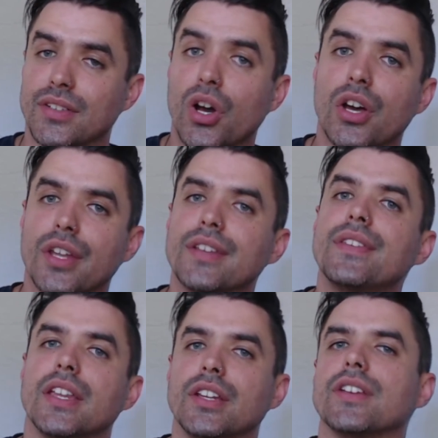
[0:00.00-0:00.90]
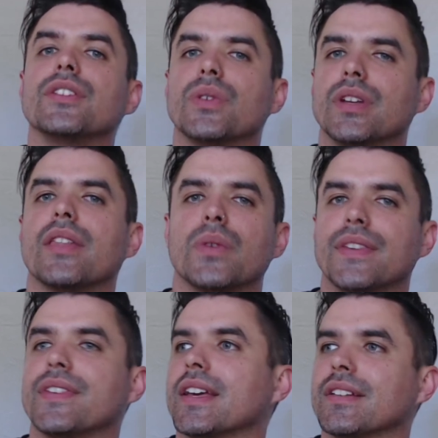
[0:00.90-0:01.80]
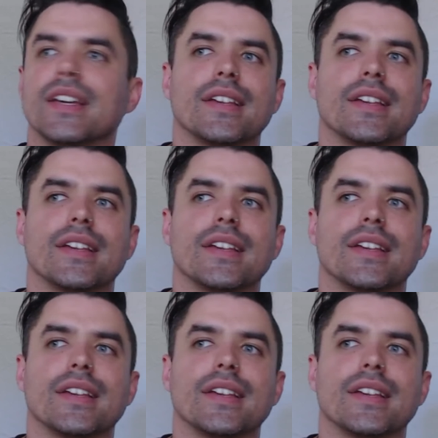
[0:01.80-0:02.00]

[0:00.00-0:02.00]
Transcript: on, then you can do another one saying like,